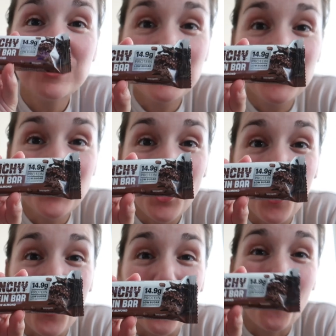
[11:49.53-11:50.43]

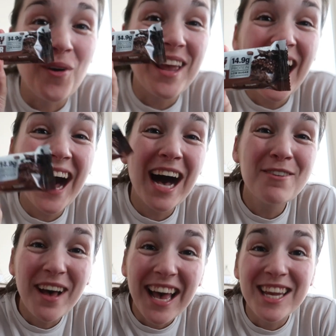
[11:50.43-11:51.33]
So we
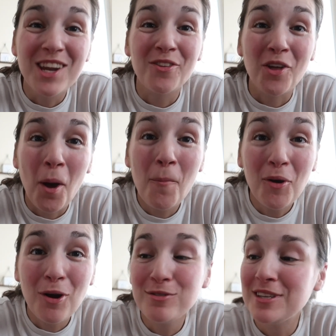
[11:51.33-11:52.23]
have another
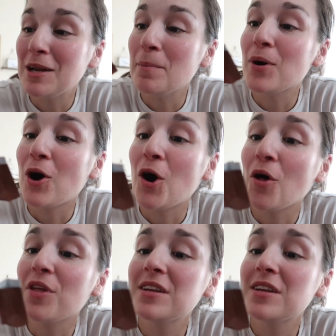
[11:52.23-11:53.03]
protein bar.